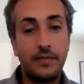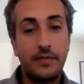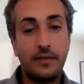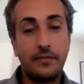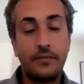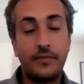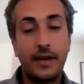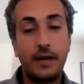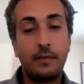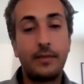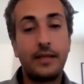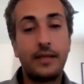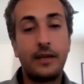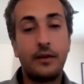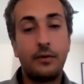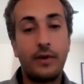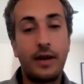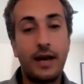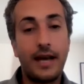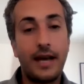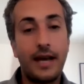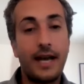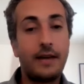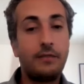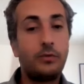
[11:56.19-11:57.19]
the family
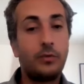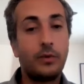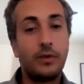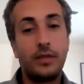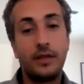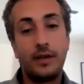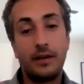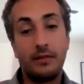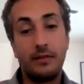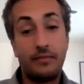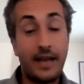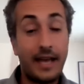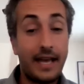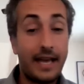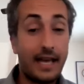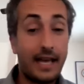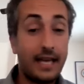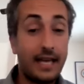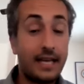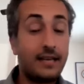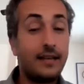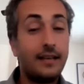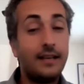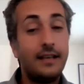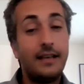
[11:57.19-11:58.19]
arrived with their
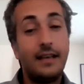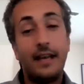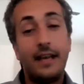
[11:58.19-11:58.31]
van